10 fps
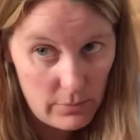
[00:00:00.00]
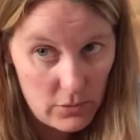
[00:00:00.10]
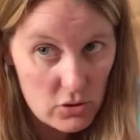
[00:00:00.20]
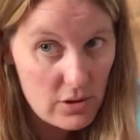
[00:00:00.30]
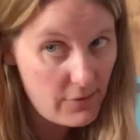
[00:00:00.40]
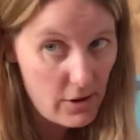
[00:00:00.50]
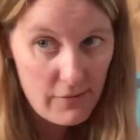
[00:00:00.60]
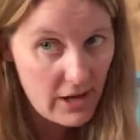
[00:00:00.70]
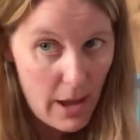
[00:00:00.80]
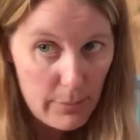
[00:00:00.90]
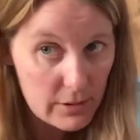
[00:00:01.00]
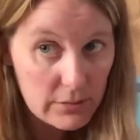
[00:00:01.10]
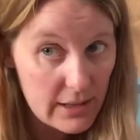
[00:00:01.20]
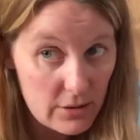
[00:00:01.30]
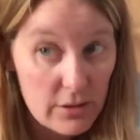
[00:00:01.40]
You should never have a capital
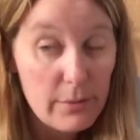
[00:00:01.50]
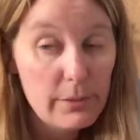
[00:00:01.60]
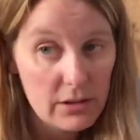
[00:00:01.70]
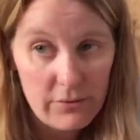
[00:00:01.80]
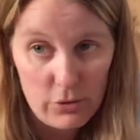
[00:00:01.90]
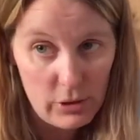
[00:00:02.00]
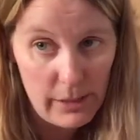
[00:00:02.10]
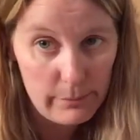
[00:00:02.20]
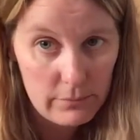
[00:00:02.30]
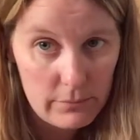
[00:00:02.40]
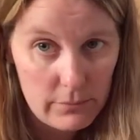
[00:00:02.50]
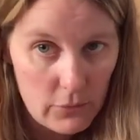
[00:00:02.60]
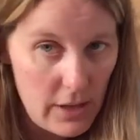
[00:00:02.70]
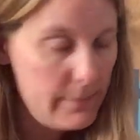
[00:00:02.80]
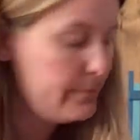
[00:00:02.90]
letter in the middle of your name, okay?